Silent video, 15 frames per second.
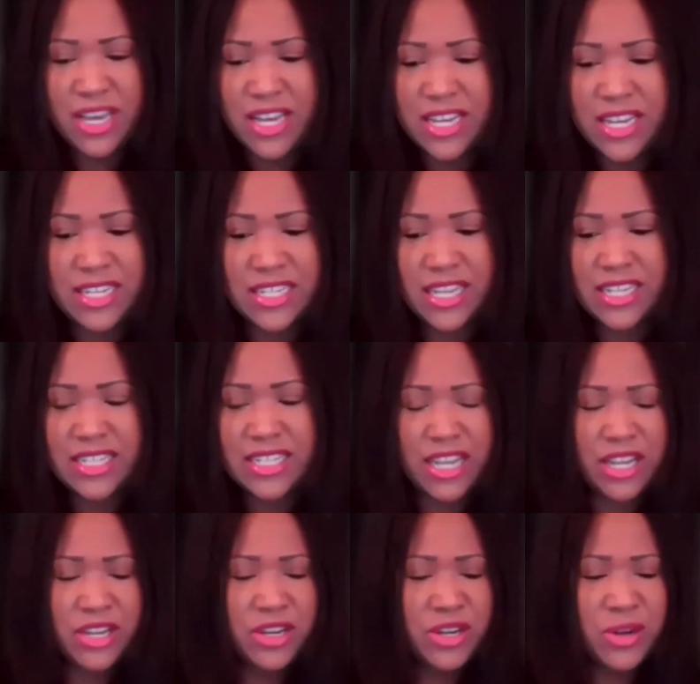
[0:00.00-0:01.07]
because I
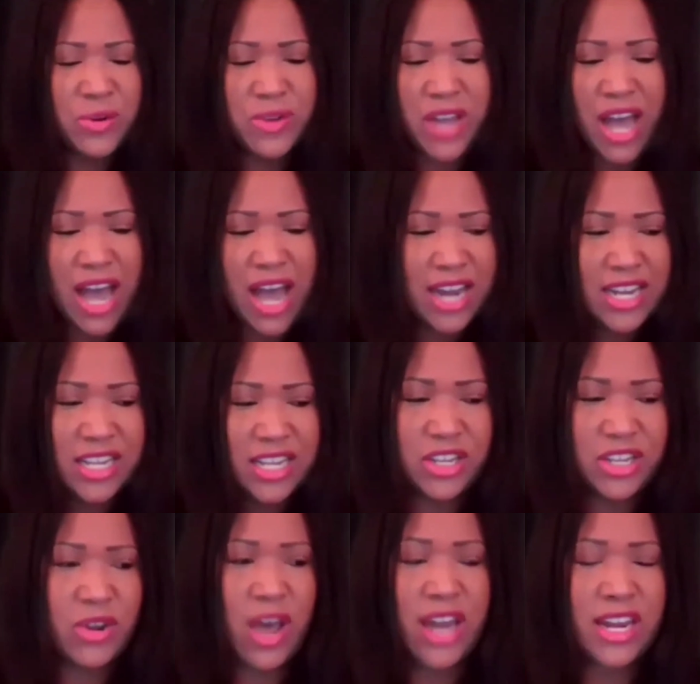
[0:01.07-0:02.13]
said, God,
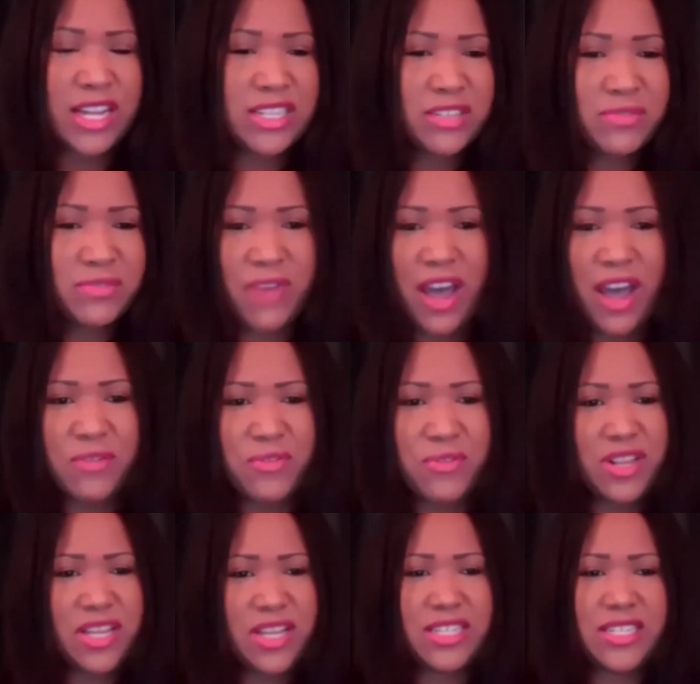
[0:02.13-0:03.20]
I need to fight
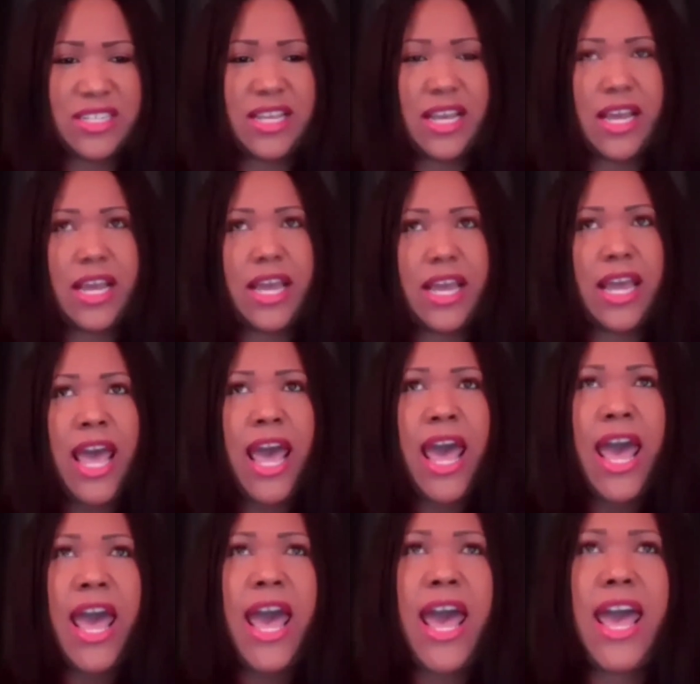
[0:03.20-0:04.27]
for this thing.
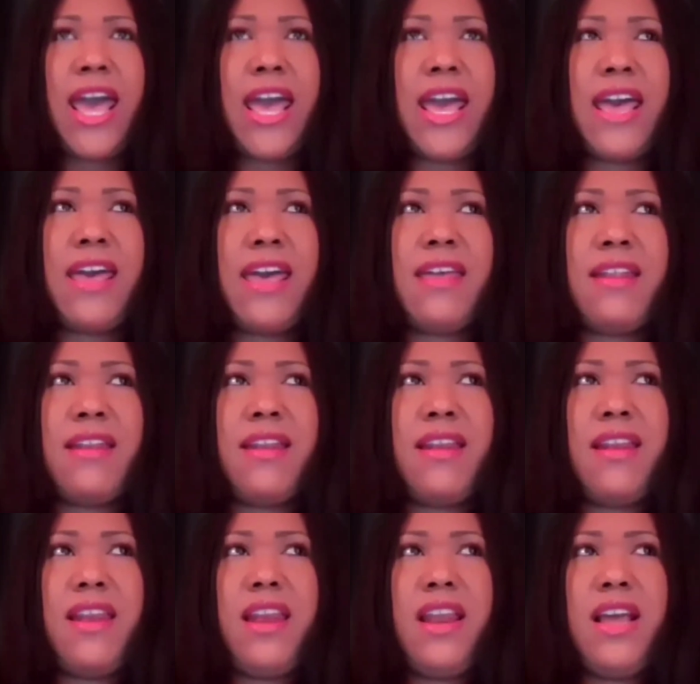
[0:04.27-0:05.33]

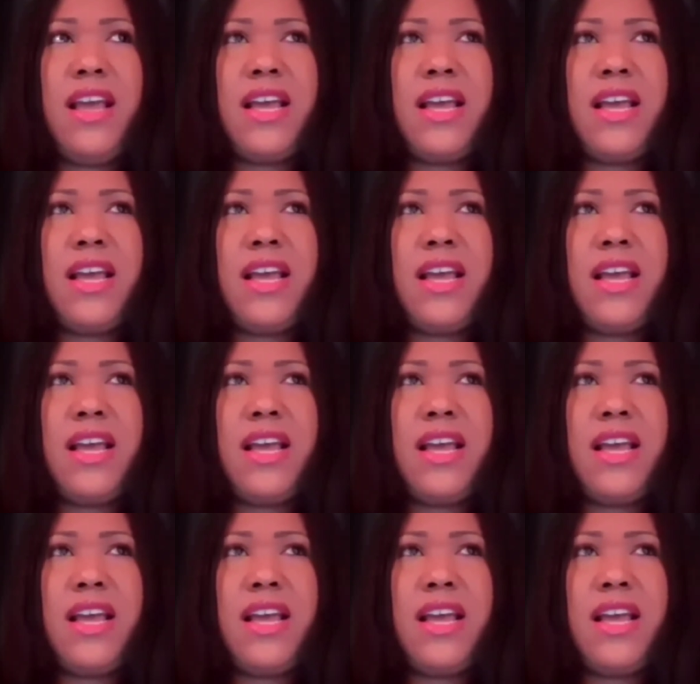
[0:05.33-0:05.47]
And